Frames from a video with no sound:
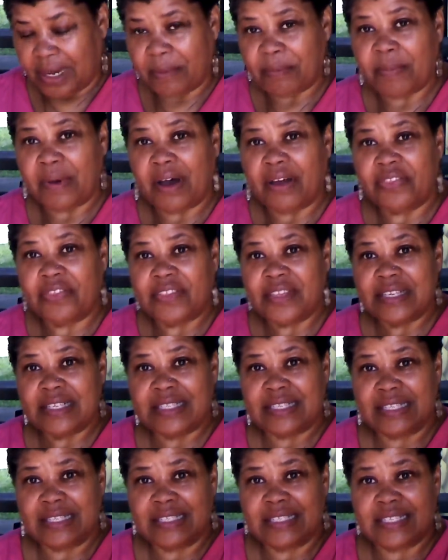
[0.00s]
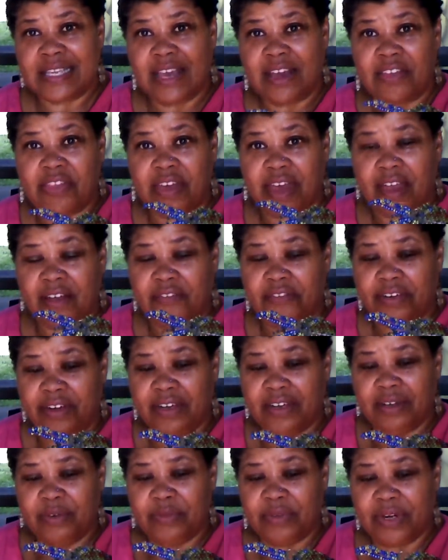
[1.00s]
I bought this in South
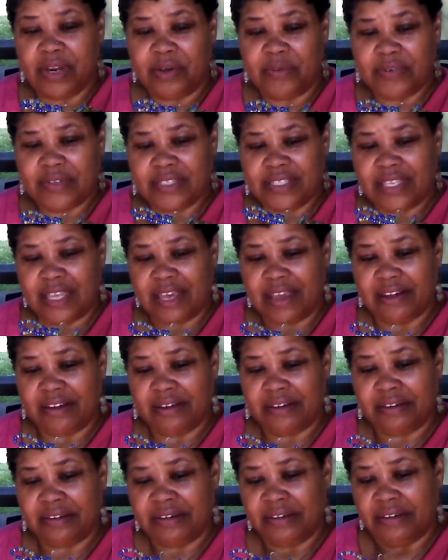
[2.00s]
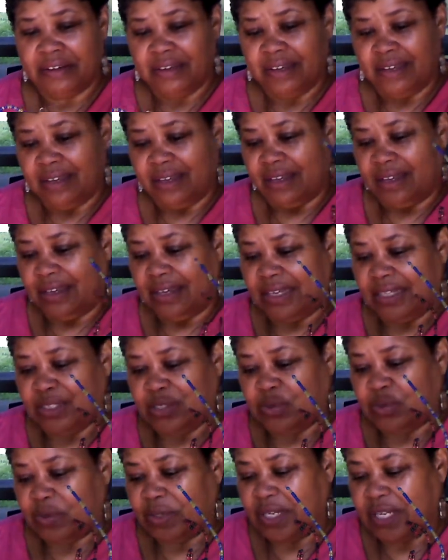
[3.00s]
Africa when I was there in
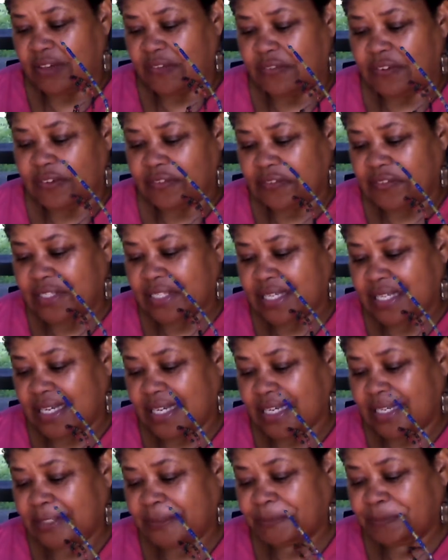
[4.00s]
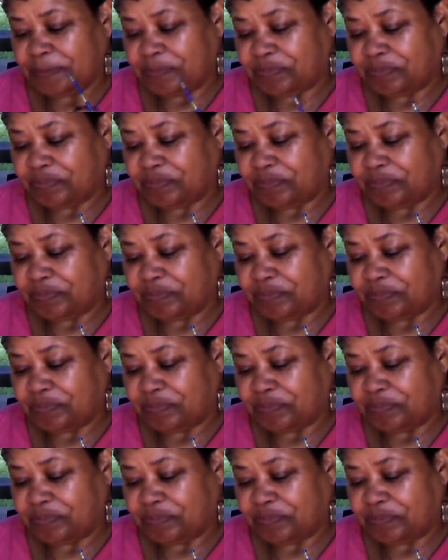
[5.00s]
2015